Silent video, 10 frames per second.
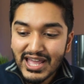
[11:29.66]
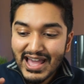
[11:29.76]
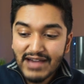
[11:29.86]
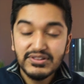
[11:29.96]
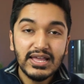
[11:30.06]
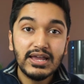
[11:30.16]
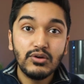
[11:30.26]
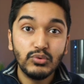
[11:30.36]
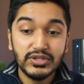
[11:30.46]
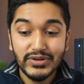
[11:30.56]
Having
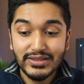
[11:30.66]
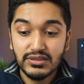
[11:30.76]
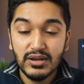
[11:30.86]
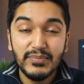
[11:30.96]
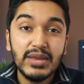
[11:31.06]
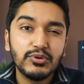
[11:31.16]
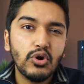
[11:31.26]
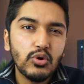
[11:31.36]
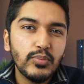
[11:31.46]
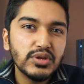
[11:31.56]
that, whether it's on a paper
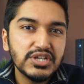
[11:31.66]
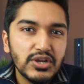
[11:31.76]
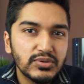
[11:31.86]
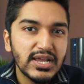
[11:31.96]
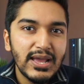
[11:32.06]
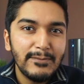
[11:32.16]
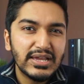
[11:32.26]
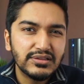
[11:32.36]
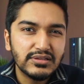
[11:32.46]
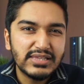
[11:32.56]
or post-it note,
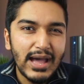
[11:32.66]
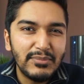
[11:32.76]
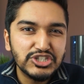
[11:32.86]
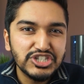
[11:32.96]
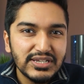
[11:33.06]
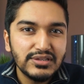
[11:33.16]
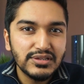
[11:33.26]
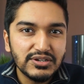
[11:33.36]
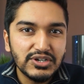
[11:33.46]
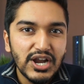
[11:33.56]
makes it that much
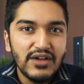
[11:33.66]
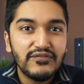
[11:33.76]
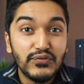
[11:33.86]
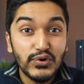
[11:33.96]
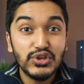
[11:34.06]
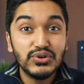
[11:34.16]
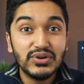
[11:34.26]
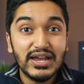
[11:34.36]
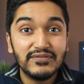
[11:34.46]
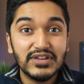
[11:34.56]
easier for you to
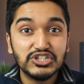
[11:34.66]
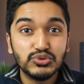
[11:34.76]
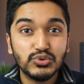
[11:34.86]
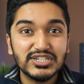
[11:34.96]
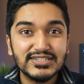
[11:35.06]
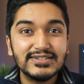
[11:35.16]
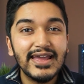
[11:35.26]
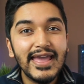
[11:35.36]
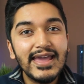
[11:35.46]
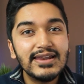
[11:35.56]
kind of get your work done
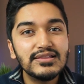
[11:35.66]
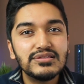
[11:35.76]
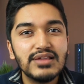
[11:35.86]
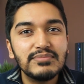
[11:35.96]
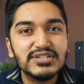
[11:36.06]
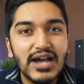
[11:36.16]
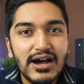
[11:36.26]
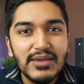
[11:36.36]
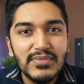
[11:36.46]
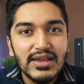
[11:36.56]
and at the same
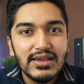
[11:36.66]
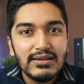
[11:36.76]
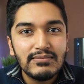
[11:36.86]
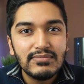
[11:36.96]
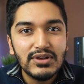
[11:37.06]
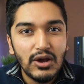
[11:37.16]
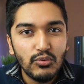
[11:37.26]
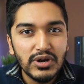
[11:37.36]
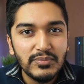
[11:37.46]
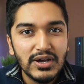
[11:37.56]
time not
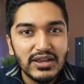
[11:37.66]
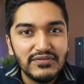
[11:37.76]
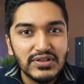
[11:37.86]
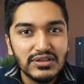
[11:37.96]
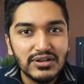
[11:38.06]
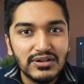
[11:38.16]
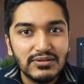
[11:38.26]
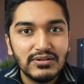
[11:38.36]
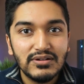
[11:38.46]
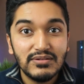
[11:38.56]
worry about if it's gonna
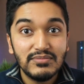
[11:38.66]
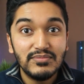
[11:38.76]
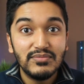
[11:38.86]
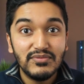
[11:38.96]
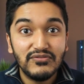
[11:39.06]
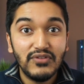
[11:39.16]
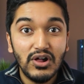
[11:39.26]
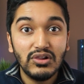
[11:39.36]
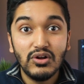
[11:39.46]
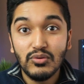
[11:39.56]

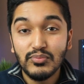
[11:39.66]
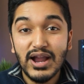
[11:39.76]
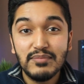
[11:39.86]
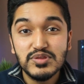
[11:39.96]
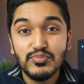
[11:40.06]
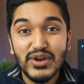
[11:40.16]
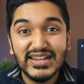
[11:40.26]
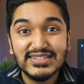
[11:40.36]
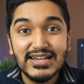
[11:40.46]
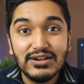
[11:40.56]
fall or perhaps
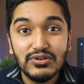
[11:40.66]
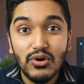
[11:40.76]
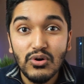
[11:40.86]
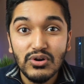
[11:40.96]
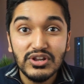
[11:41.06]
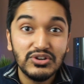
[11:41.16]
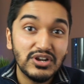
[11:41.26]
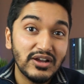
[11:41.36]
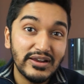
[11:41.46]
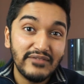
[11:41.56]
break down, or you're
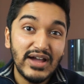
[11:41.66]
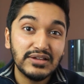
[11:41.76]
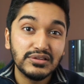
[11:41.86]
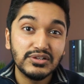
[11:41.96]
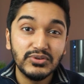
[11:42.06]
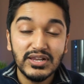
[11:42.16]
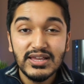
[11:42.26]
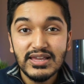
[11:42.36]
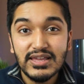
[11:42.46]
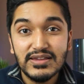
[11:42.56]
not gonna have access to it
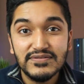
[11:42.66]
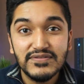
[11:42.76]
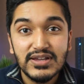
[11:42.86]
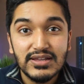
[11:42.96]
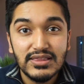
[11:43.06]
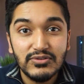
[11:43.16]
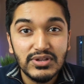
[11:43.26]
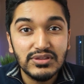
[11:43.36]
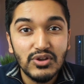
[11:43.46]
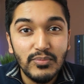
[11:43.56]
if there
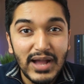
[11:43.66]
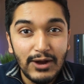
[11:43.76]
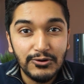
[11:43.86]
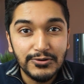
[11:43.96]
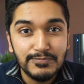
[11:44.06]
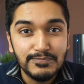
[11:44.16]
is no power.